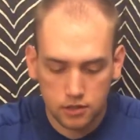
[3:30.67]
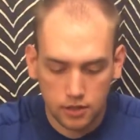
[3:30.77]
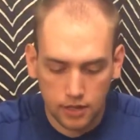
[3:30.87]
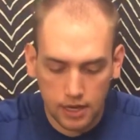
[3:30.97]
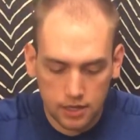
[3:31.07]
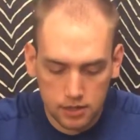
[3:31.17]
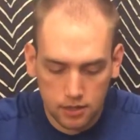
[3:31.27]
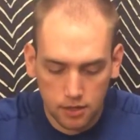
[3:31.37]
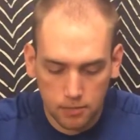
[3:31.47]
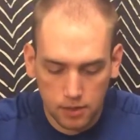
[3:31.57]
So that is
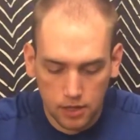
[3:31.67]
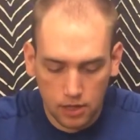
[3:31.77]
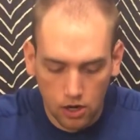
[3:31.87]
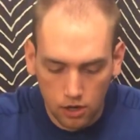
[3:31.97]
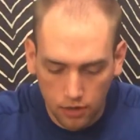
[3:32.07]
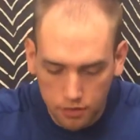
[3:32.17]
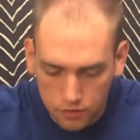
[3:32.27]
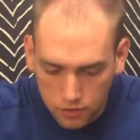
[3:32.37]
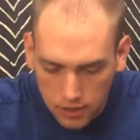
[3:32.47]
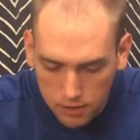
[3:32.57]
going to be our
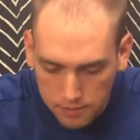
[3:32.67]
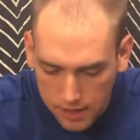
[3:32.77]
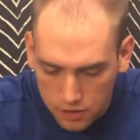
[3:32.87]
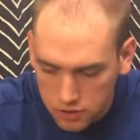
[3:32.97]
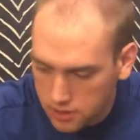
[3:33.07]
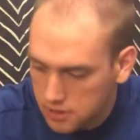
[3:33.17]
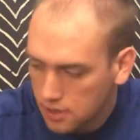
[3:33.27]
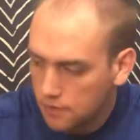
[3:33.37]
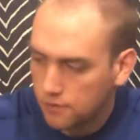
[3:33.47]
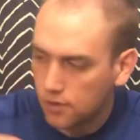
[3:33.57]
3 matches
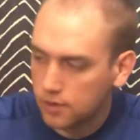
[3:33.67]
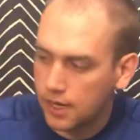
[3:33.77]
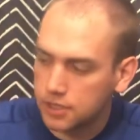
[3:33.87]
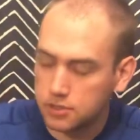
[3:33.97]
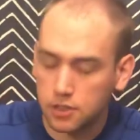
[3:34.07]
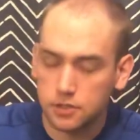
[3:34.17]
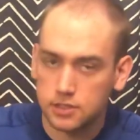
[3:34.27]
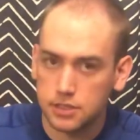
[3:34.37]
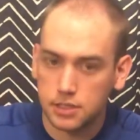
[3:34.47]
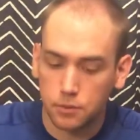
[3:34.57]
for Dice Throne
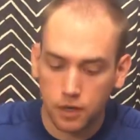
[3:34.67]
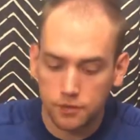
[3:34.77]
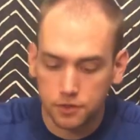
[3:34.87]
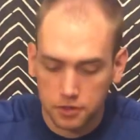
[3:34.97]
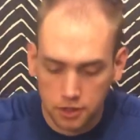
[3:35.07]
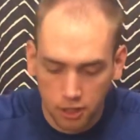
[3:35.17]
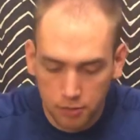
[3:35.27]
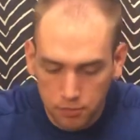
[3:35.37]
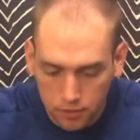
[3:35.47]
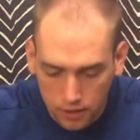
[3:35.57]
Season 1 for
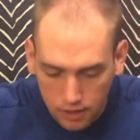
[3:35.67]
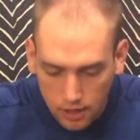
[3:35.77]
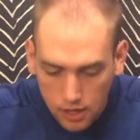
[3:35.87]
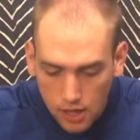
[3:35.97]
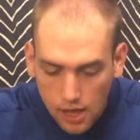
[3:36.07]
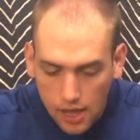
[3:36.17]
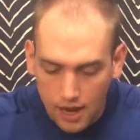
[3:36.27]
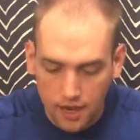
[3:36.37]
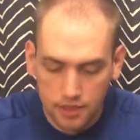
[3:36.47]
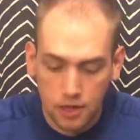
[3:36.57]
tournament play.
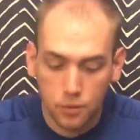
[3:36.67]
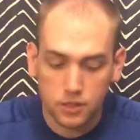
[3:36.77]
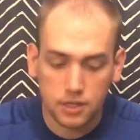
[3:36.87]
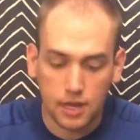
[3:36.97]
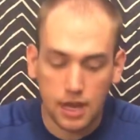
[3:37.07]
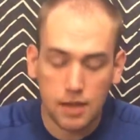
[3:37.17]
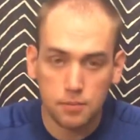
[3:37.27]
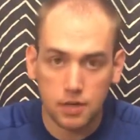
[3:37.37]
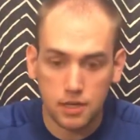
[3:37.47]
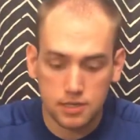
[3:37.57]
And then what's going to
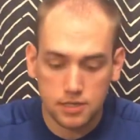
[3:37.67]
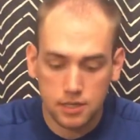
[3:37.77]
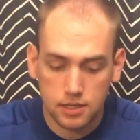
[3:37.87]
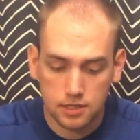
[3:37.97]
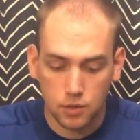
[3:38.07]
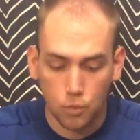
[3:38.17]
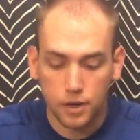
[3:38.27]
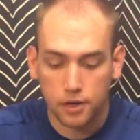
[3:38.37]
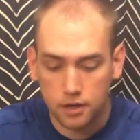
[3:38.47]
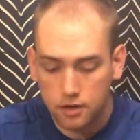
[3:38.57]
happen is the
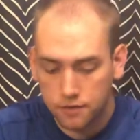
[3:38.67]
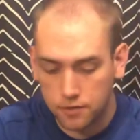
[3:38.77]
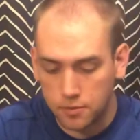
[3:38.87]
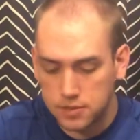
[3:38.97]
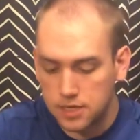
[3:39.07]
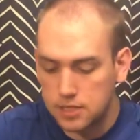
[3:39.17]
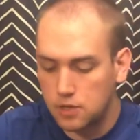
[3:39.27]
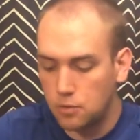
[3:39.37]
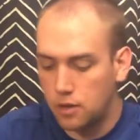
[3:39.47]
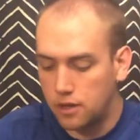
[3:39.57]
winner from
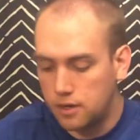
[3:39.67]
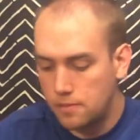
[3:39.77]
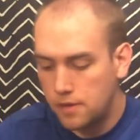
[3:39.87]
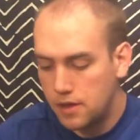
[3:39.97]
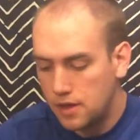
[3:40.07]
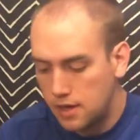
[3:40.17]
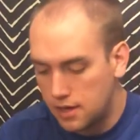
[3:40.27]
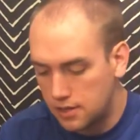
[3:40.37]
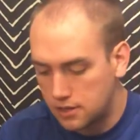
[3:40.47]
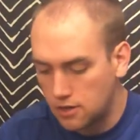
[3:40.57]
Season 1
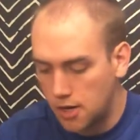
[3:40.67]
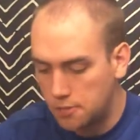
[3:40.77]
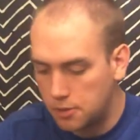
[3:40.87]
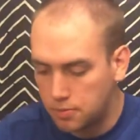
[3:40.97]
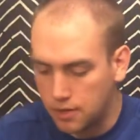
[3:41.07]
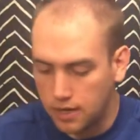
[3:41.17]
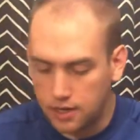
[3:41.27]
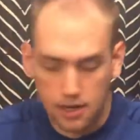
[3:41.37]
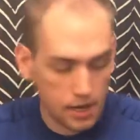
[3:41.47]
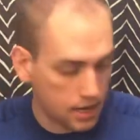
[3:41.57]
is going to be
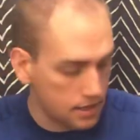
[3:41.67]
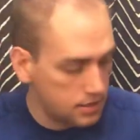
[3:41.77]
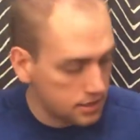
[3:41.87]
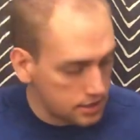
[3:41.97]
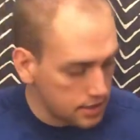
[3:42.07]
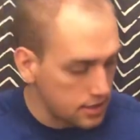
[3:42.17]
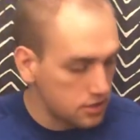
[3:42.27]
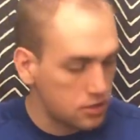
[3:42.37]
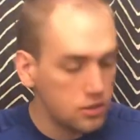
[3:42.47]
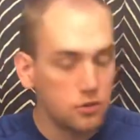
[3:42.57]
playing against the
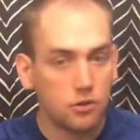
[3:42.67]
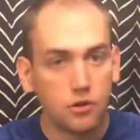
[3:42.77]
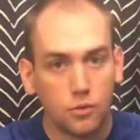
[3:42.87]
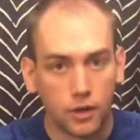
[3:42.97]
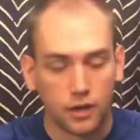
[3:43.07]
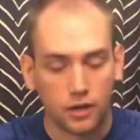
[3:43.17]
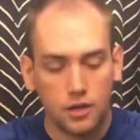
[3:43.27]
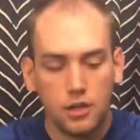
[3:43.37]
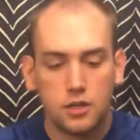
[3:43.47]
Season 2 winner.